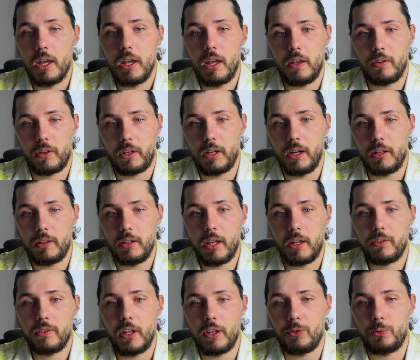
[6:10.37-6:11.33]
as a
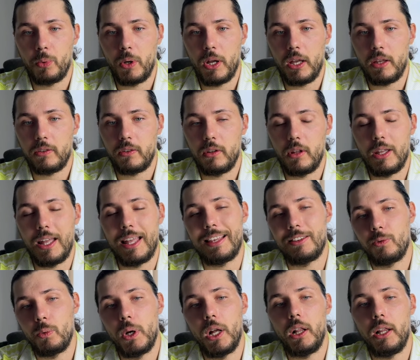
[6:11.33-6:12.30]
context, as
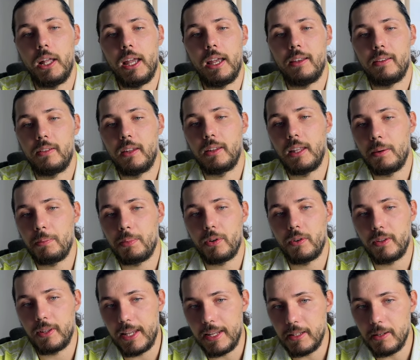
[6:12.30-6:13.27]
well as the temporary
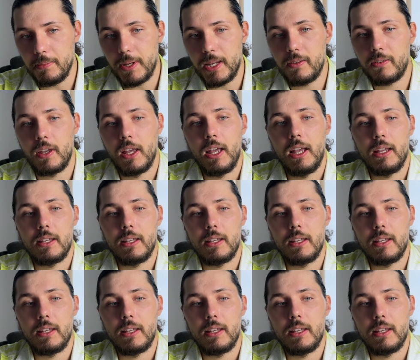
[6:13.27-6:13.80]
database.